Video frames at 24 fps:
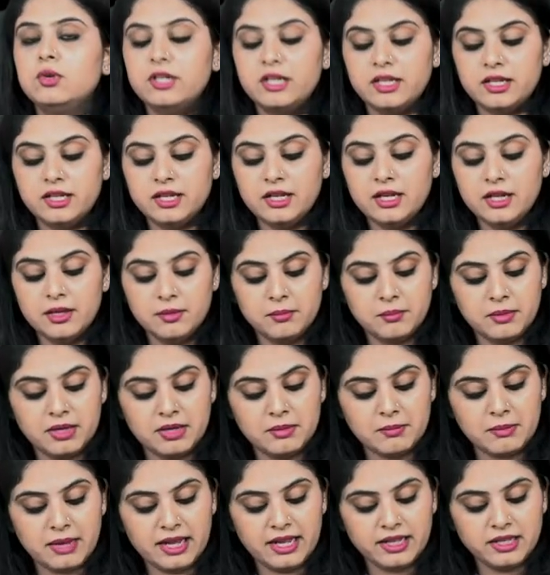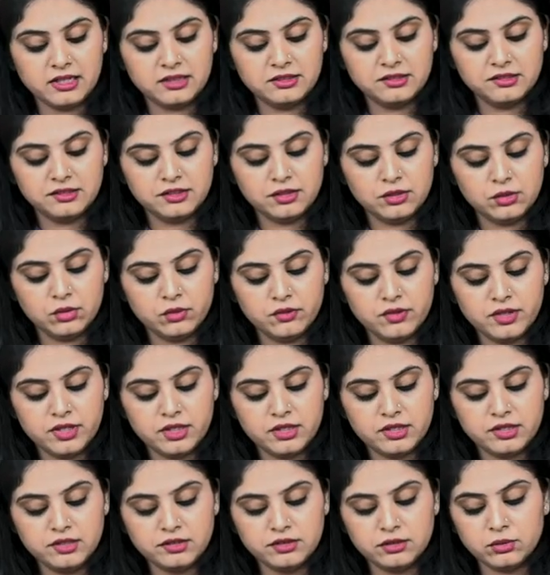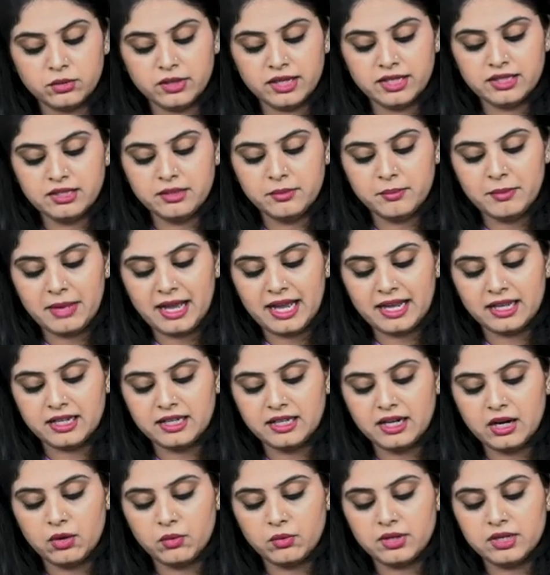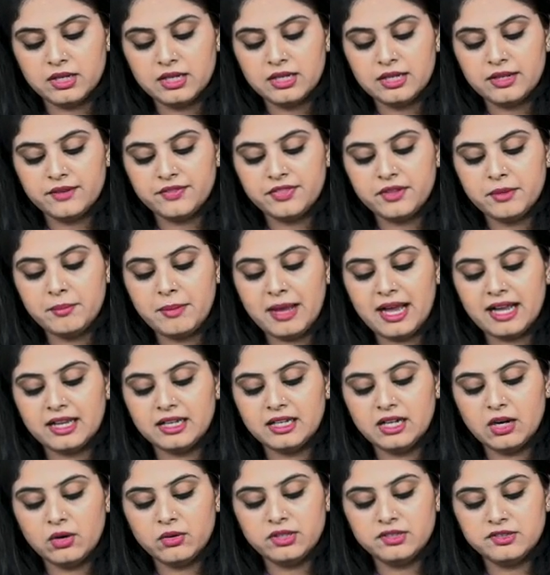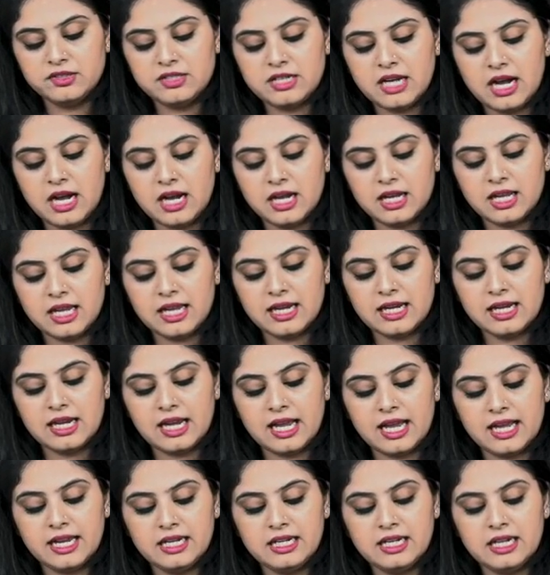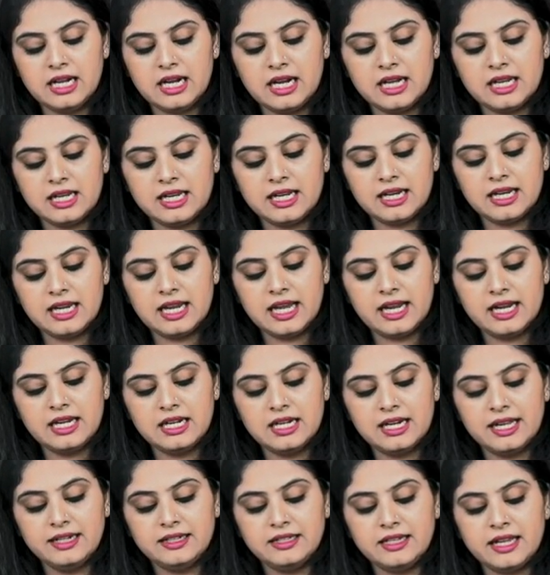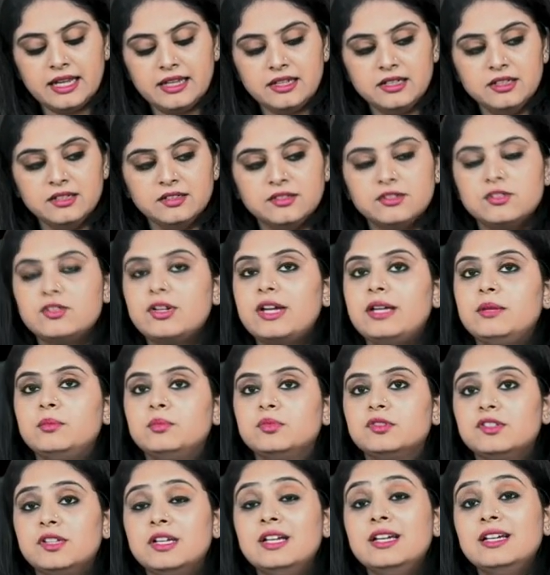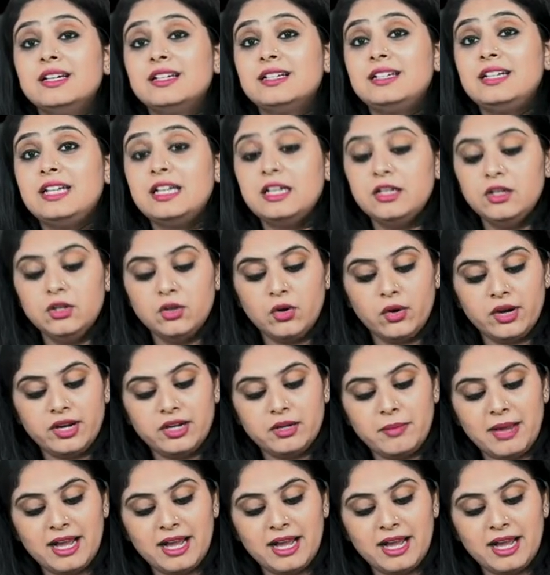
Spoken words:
okay, but my concern over here is look at the background. The background is dark and light like tiger stripes. Tigroid